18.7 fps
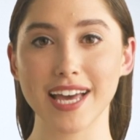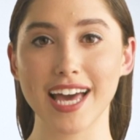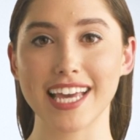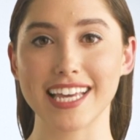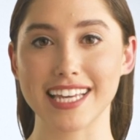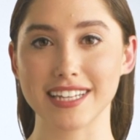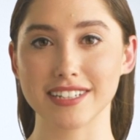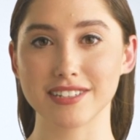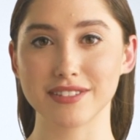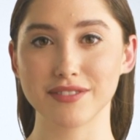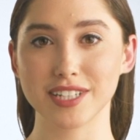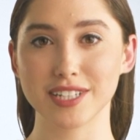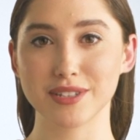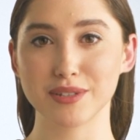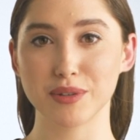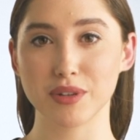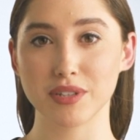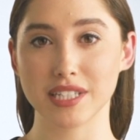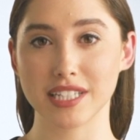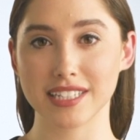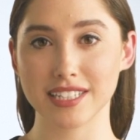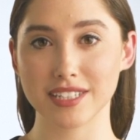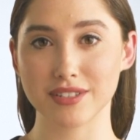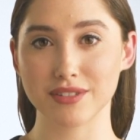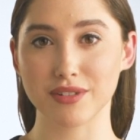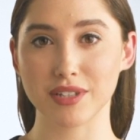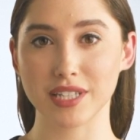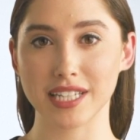An individual can
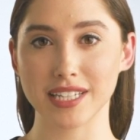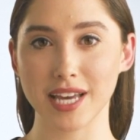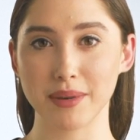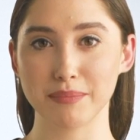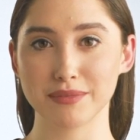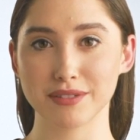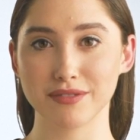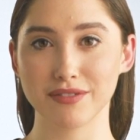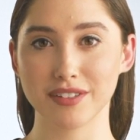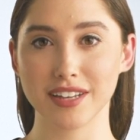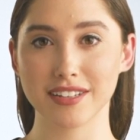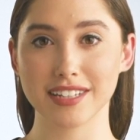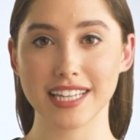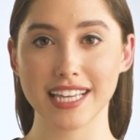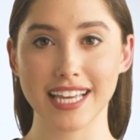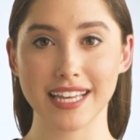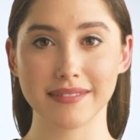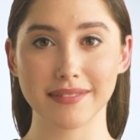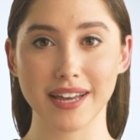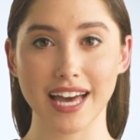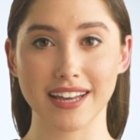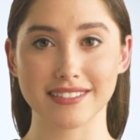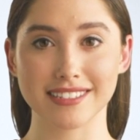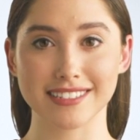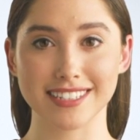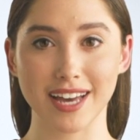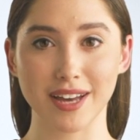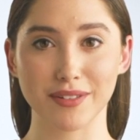contribute up to
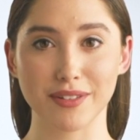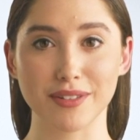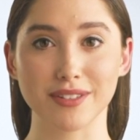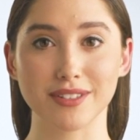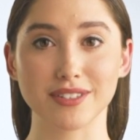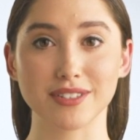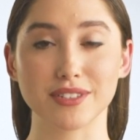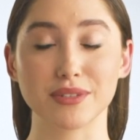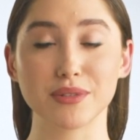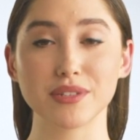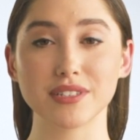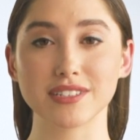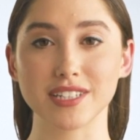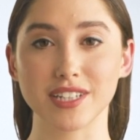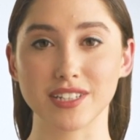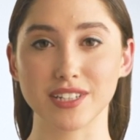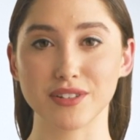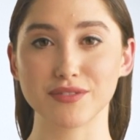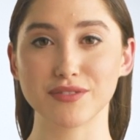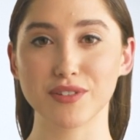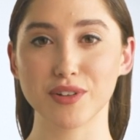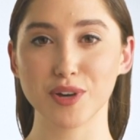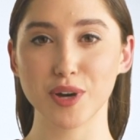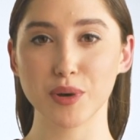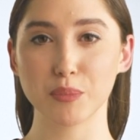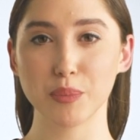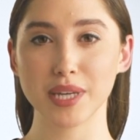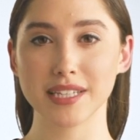$58,000 to a solo
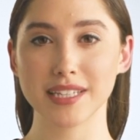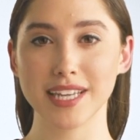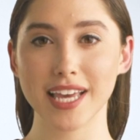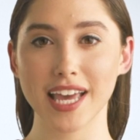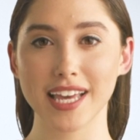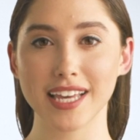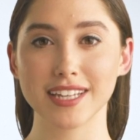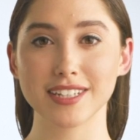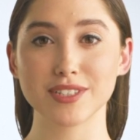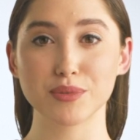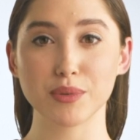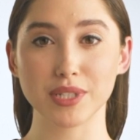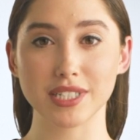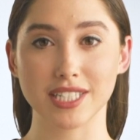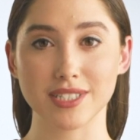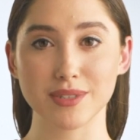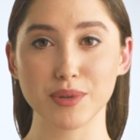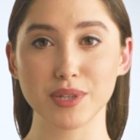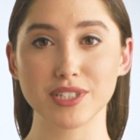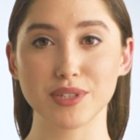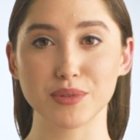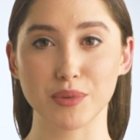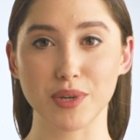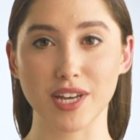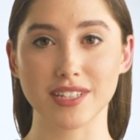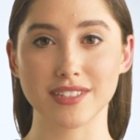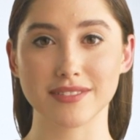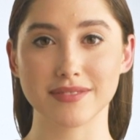401k in
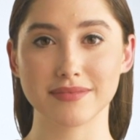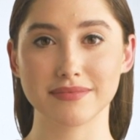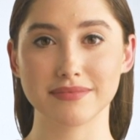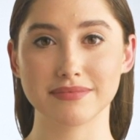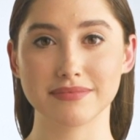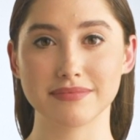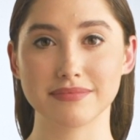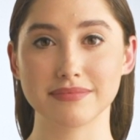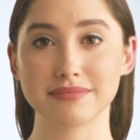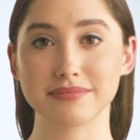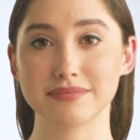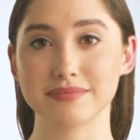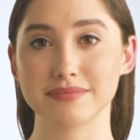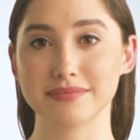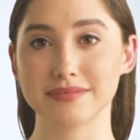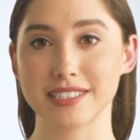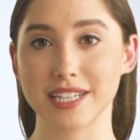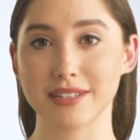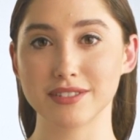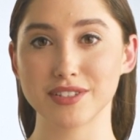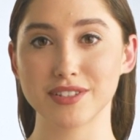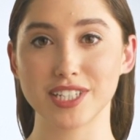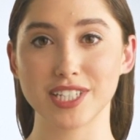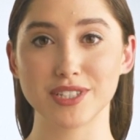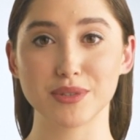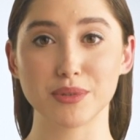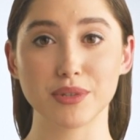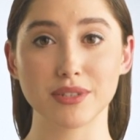2021.
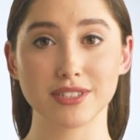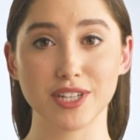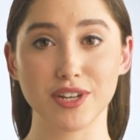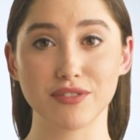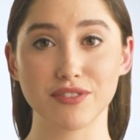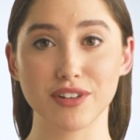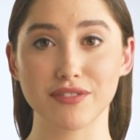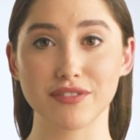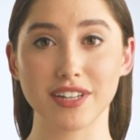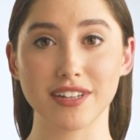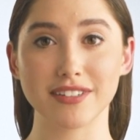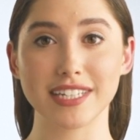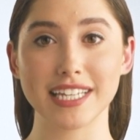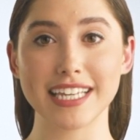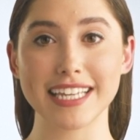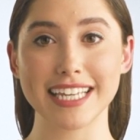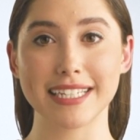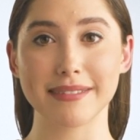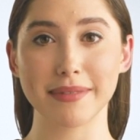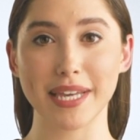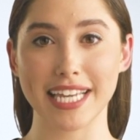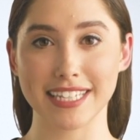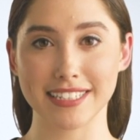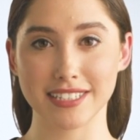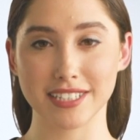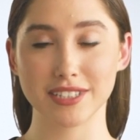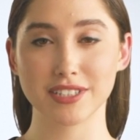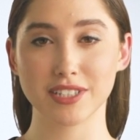Individuals over 50 can make
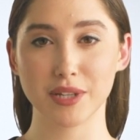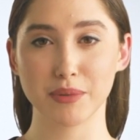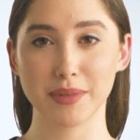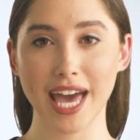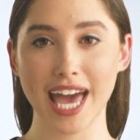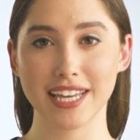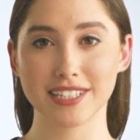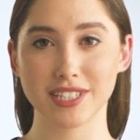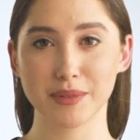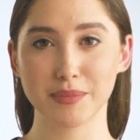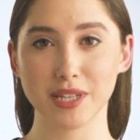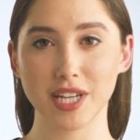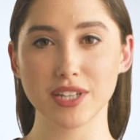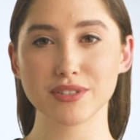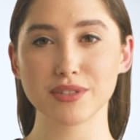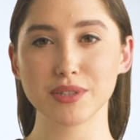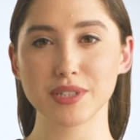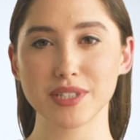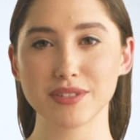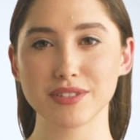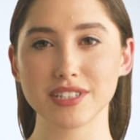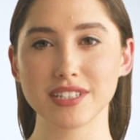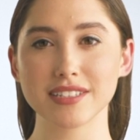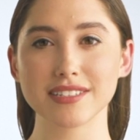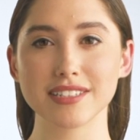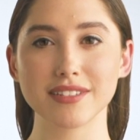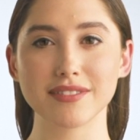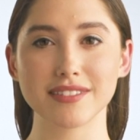additional catch-up
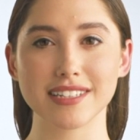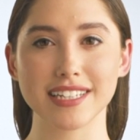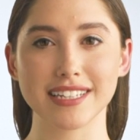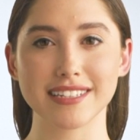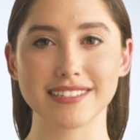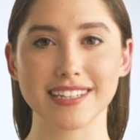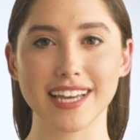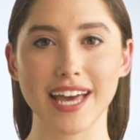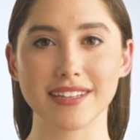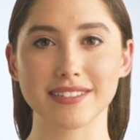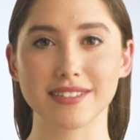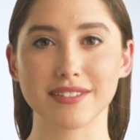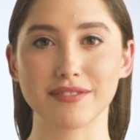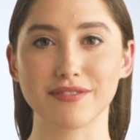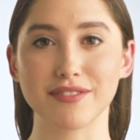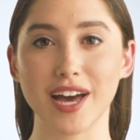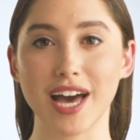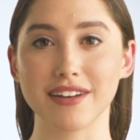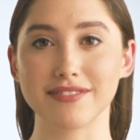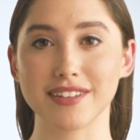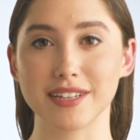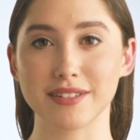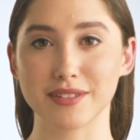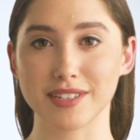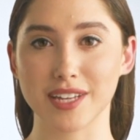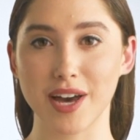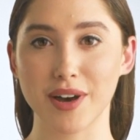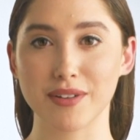contributions of
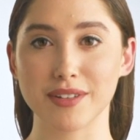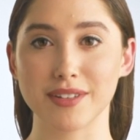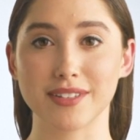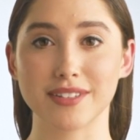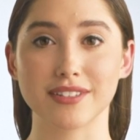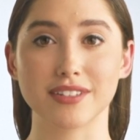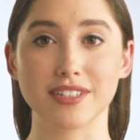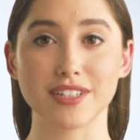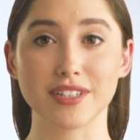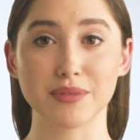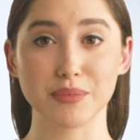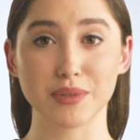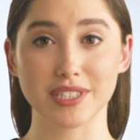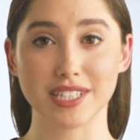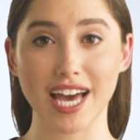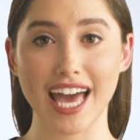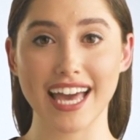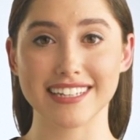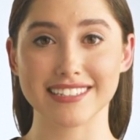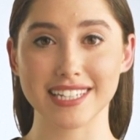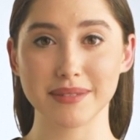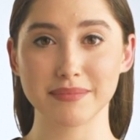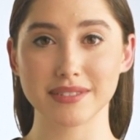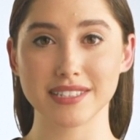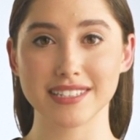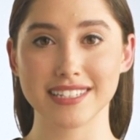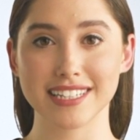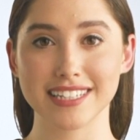$6,500, which adds up
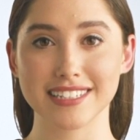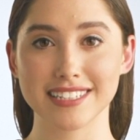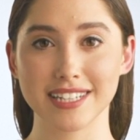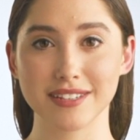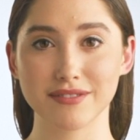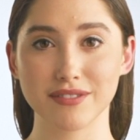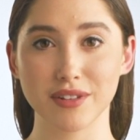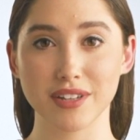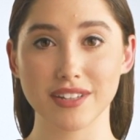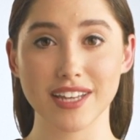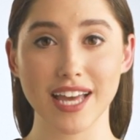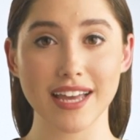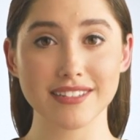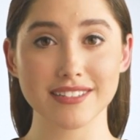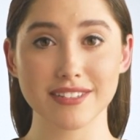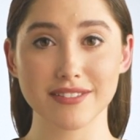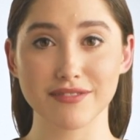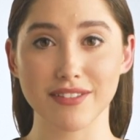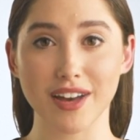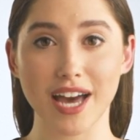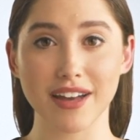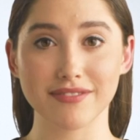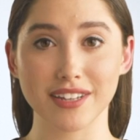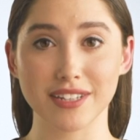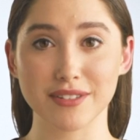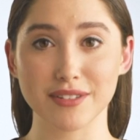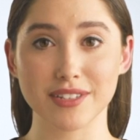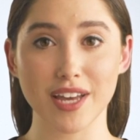to
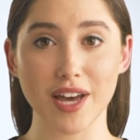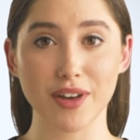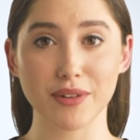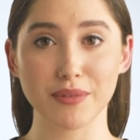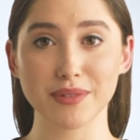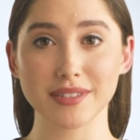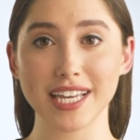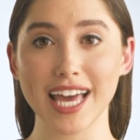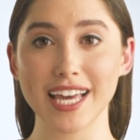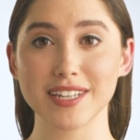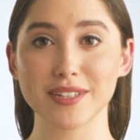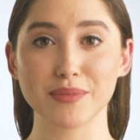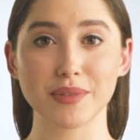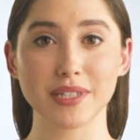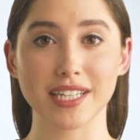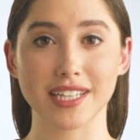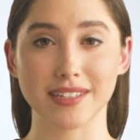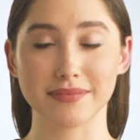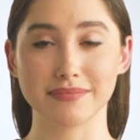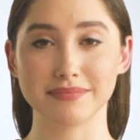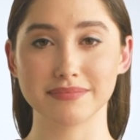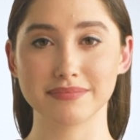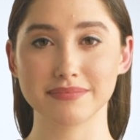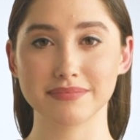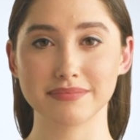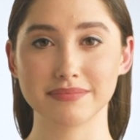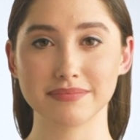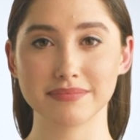$64,500 annually.
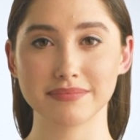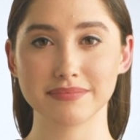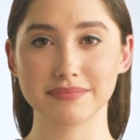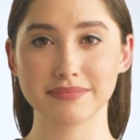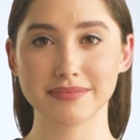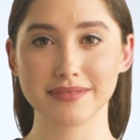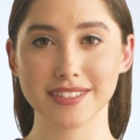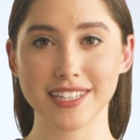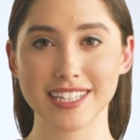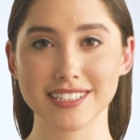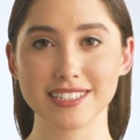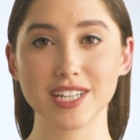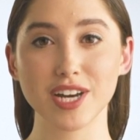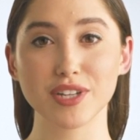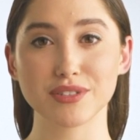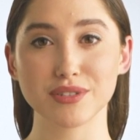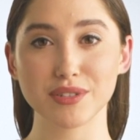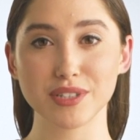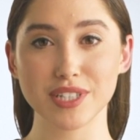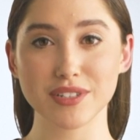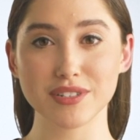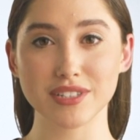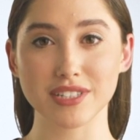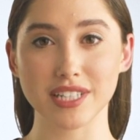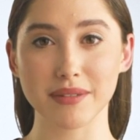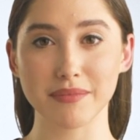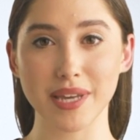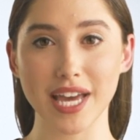This
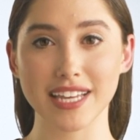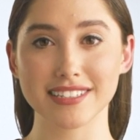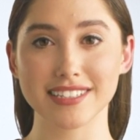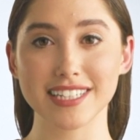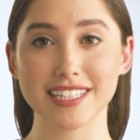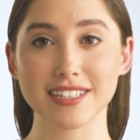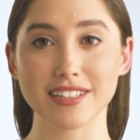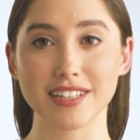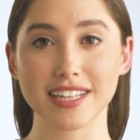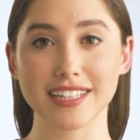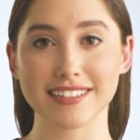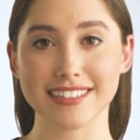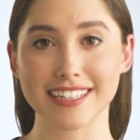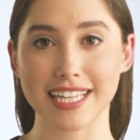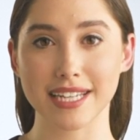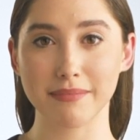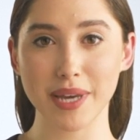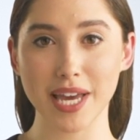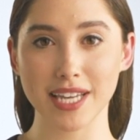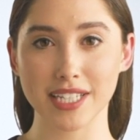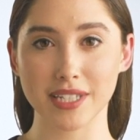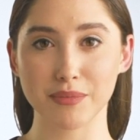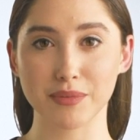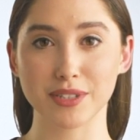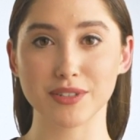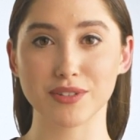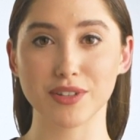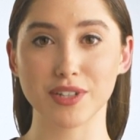contribution amount includes the amount you
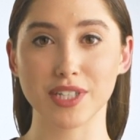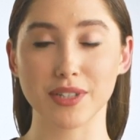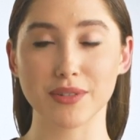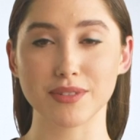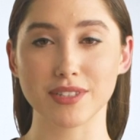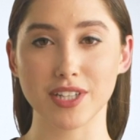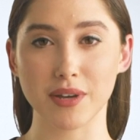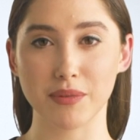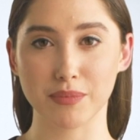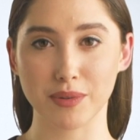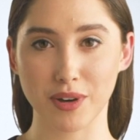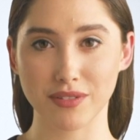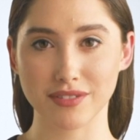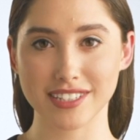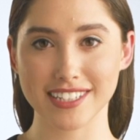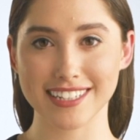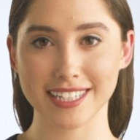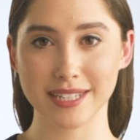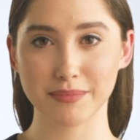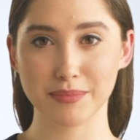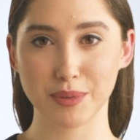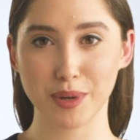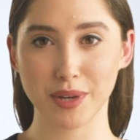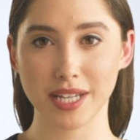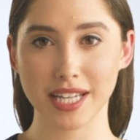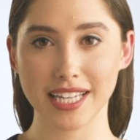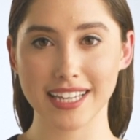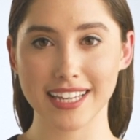contribute, both as an
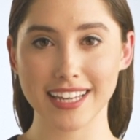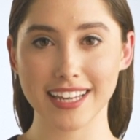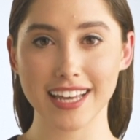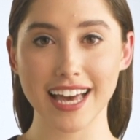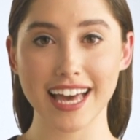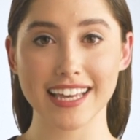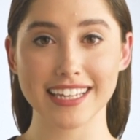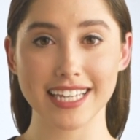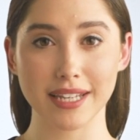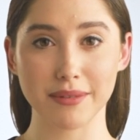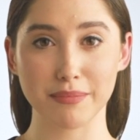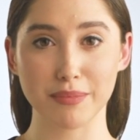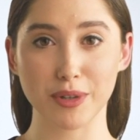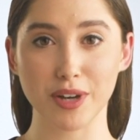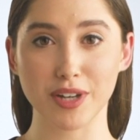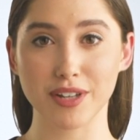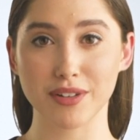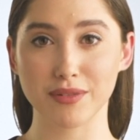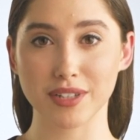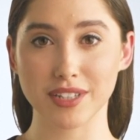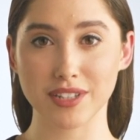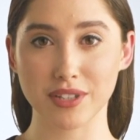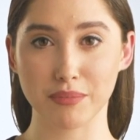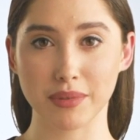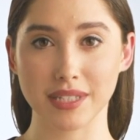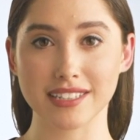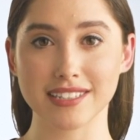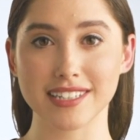employee and the employer in
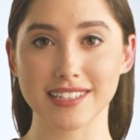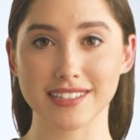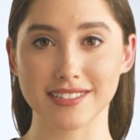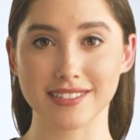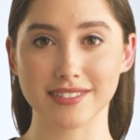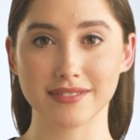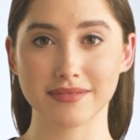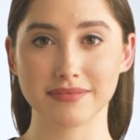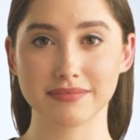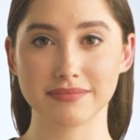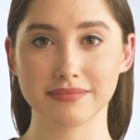your business.